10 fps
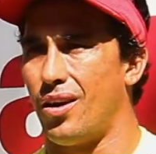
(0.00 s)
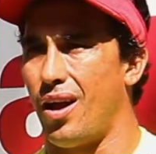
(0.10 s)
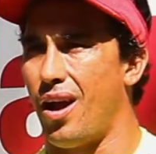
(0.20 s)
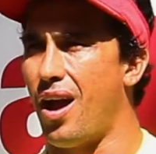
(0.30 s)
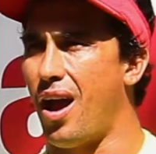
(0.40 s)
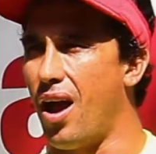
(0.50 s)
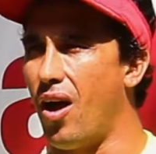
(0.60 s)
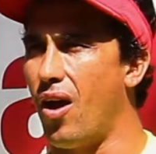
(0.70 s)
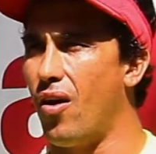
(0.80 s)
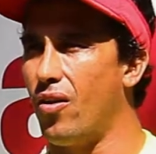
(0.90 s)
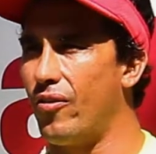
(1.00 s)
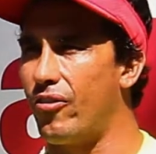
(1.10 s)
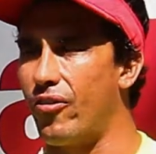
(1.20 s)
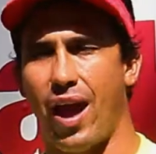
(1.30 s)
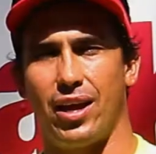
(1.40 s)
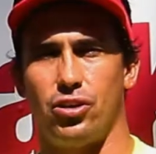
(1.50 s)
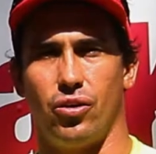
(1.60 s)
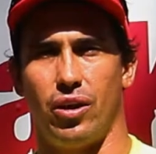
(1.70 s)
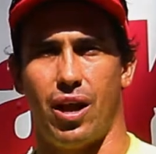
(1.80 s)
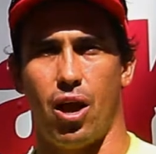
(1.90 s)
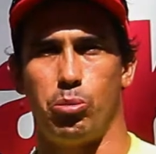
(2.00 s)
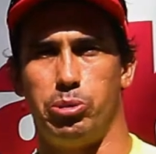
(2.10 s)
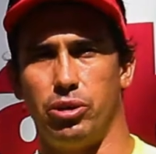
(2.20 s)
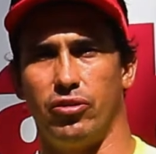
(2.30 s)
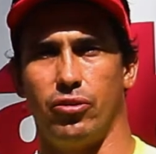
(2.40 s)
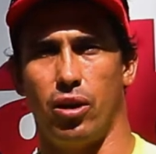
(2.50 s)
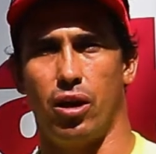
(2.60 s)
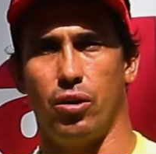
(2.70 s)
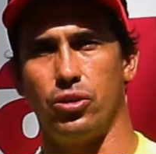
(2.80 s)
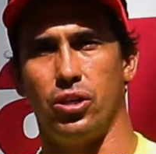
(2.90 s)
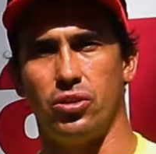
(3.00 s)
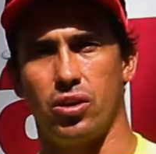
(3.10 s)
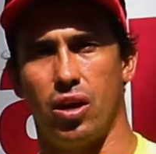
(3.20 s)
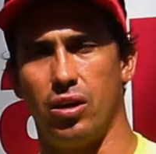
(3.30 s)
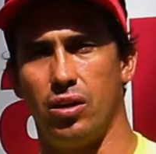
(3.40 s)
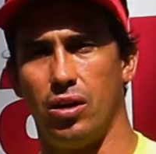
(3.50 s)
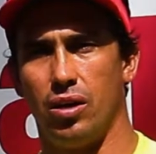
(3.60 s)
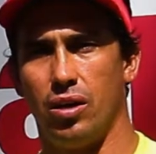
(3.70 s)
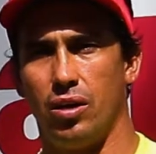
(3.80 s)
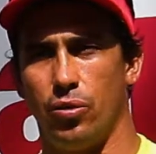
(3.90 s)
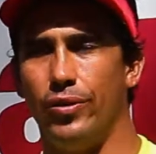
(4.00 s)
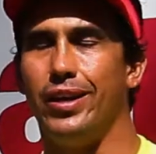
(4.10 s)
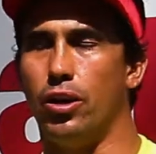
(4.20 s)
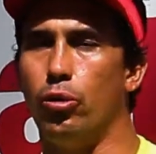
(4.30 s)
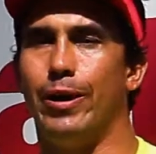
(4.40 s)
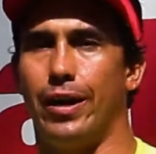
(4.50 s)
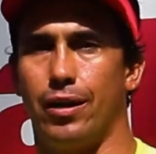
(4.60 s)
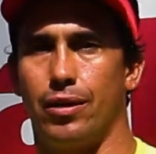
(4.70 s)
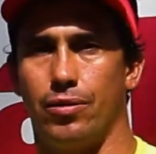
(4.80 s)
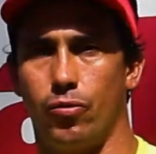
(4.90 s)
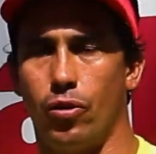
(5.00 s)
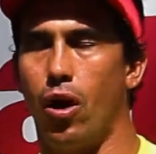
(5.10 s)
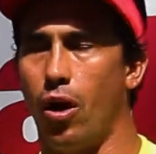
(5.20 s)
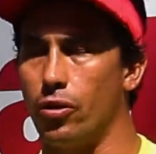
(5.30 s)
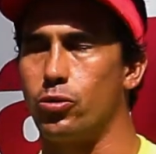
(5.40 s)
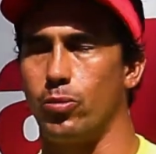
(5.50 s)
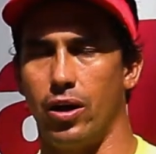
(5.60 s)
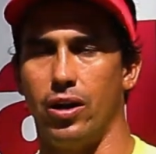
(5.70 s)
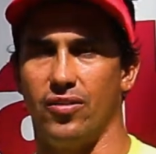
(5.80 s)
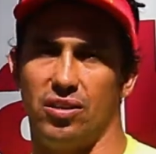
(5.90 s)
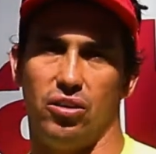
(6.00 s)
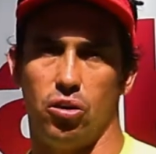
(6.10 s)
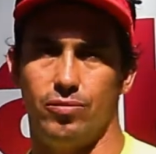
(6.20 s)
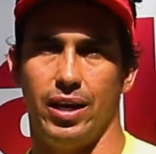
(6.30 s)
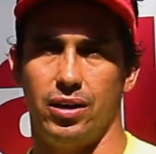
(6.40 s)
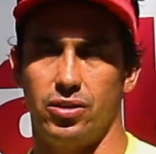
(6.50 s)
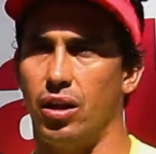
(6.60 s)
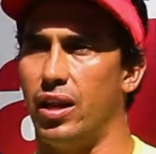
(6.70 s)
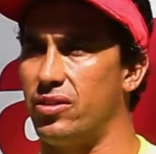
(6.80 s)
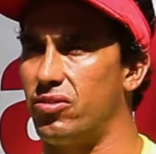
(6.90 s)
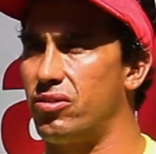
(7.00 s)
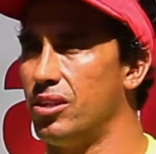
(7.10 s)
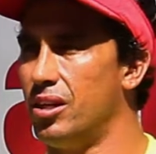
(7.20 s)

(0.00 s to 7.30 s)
how fragile and how beautiful our oceans are. We know better. We're all smart enough to know better. So let's